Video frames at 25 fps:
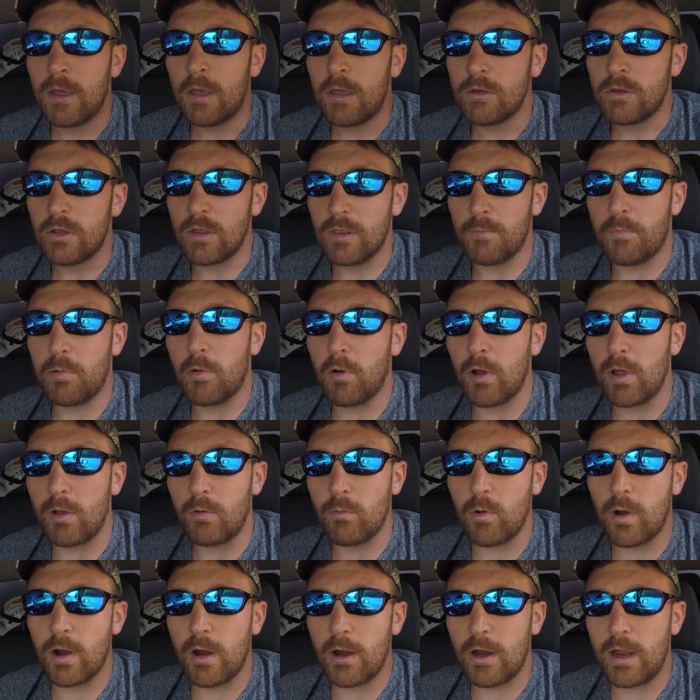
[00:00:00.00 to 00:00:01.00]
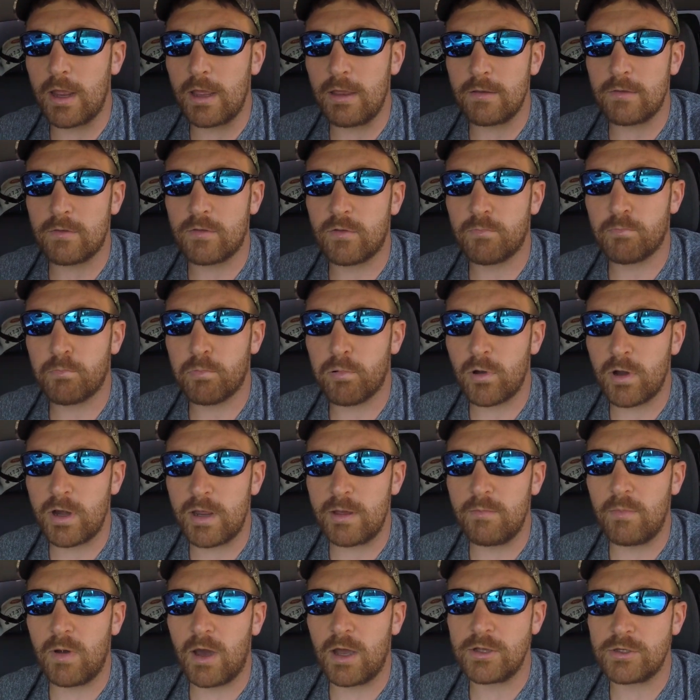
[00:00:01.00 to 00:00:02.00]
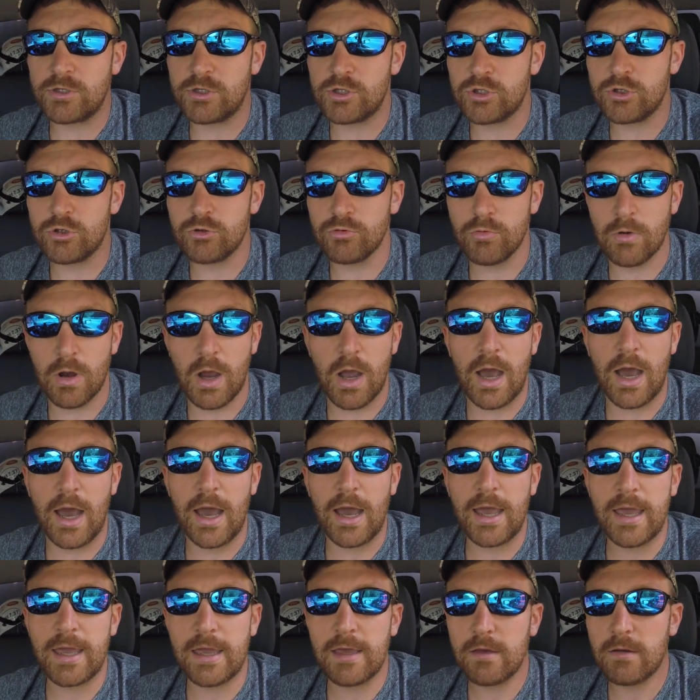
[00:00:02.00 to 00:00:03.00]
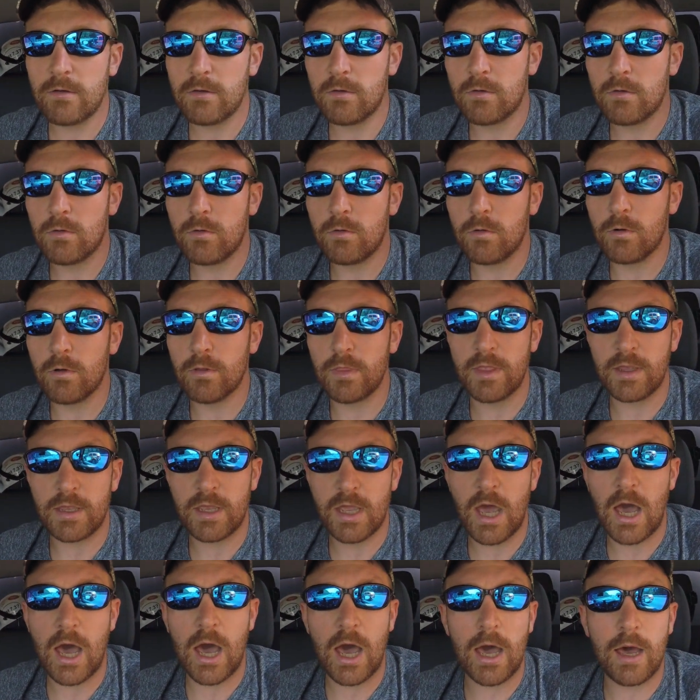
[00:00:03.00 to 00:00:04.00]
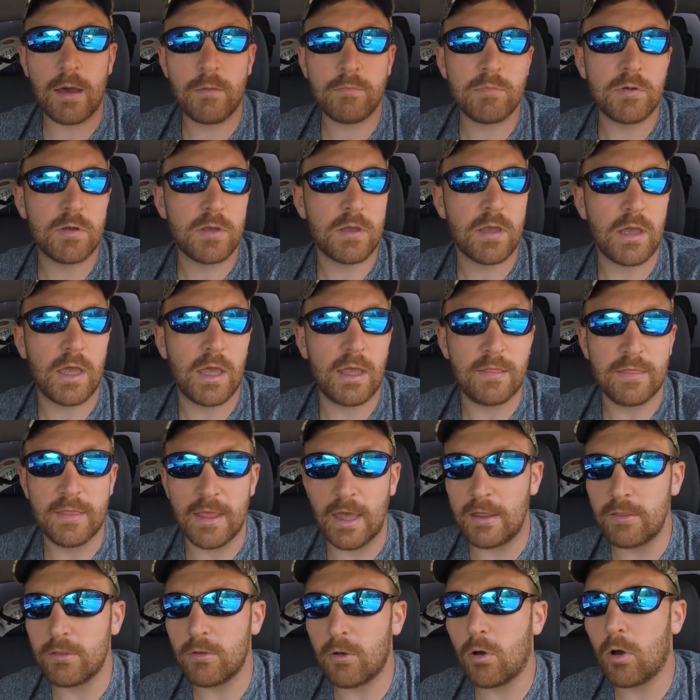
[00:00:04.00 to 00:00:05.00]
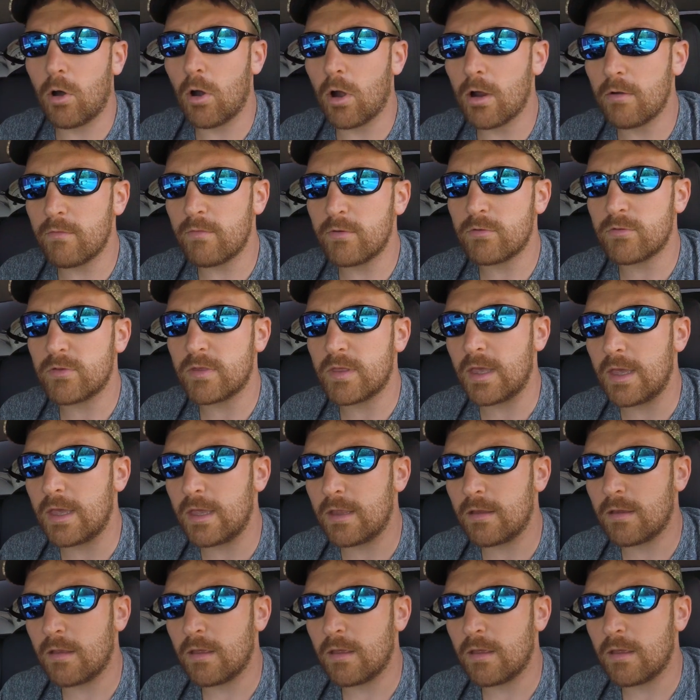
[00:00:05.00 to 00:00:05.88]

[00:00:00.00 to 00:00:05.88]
to the point where it's pretty much dry on the cob, and then they'll harvest it.